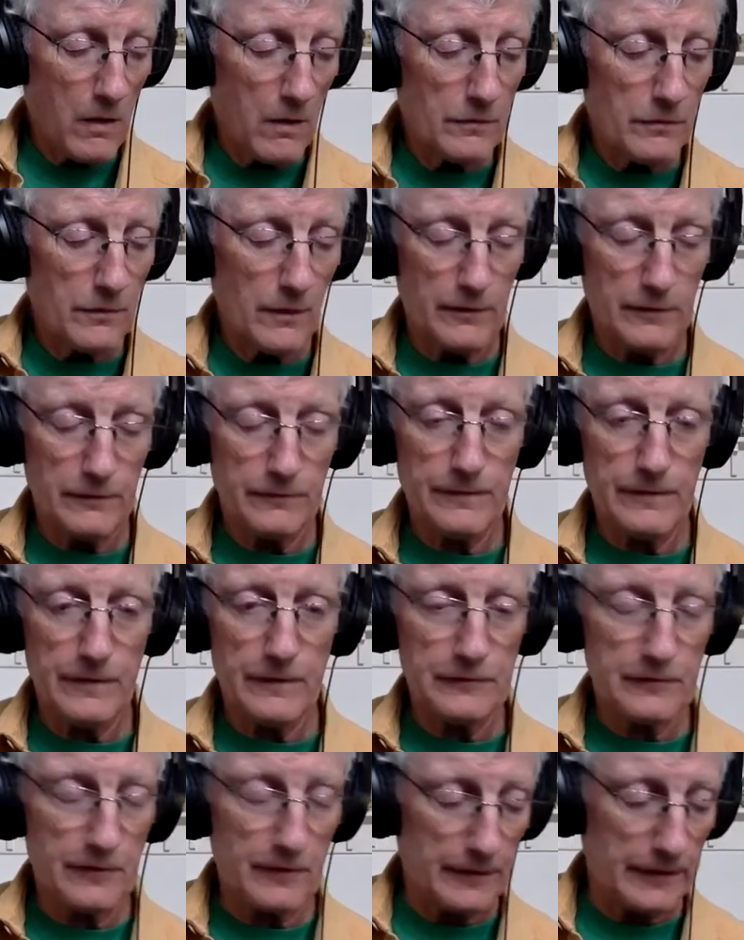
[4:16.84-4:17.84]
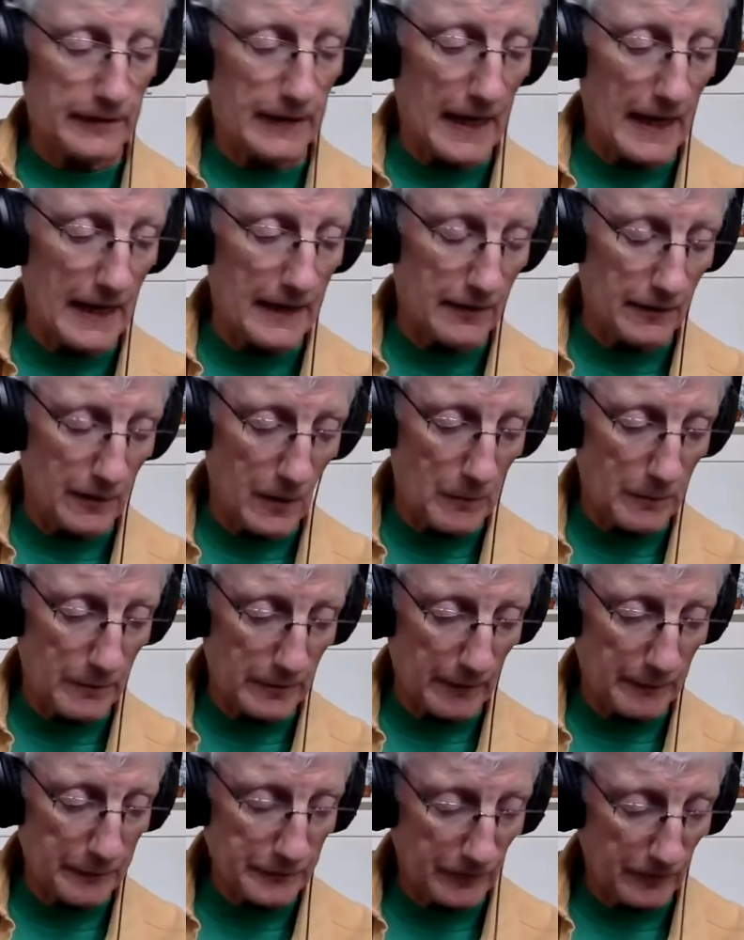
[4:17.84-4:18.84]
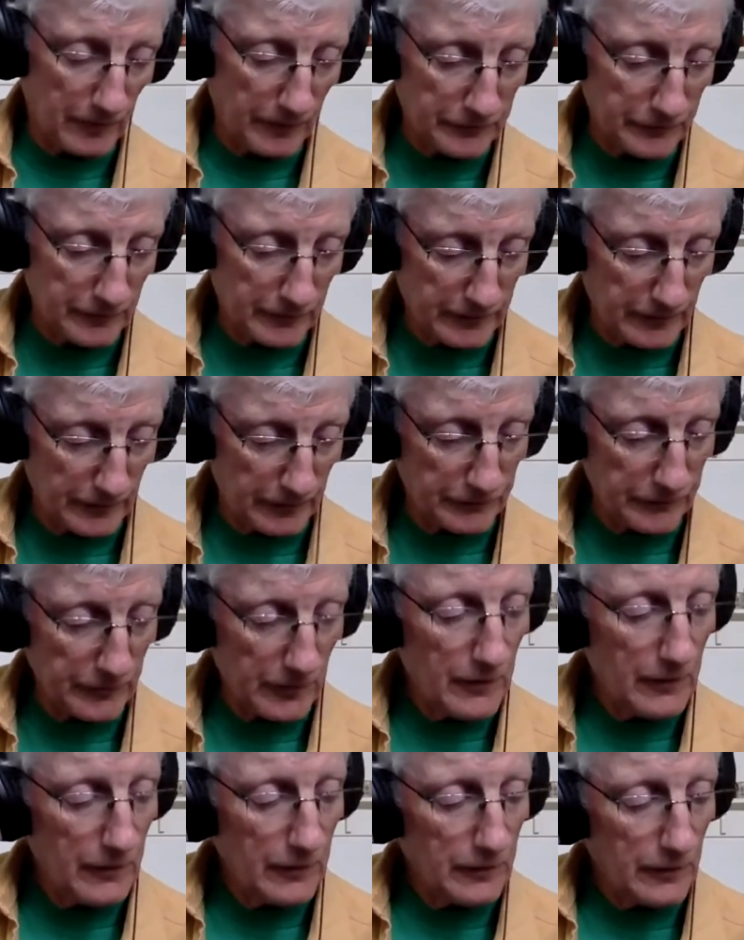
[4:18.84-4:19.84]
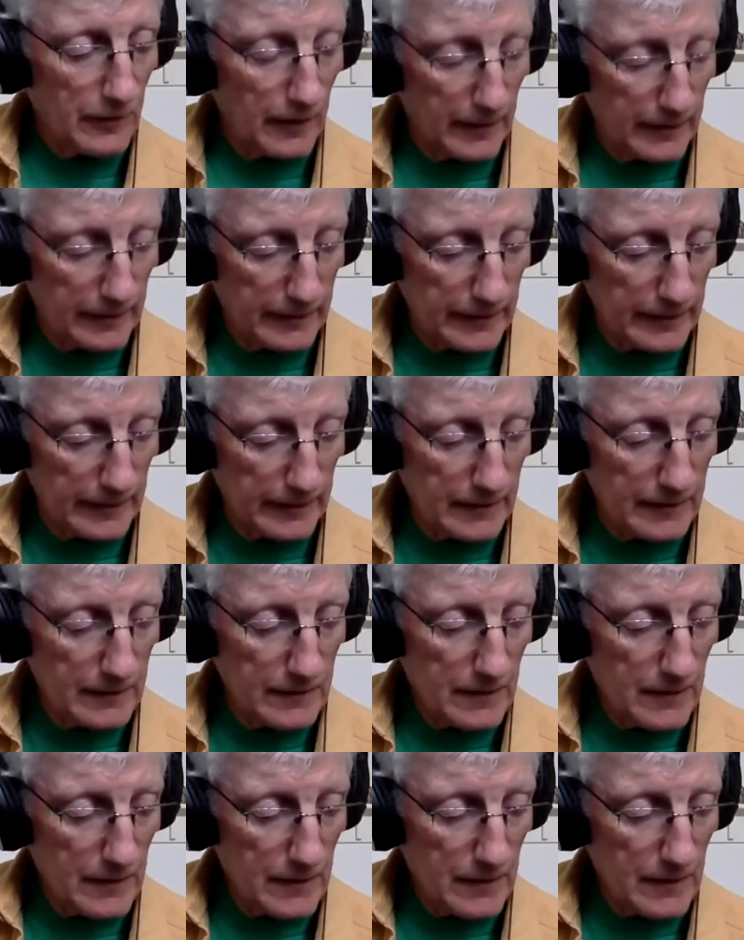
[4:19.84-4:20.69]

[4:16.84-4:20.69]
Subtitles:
No, you finish on the A at open, I'm sorry. So it goes E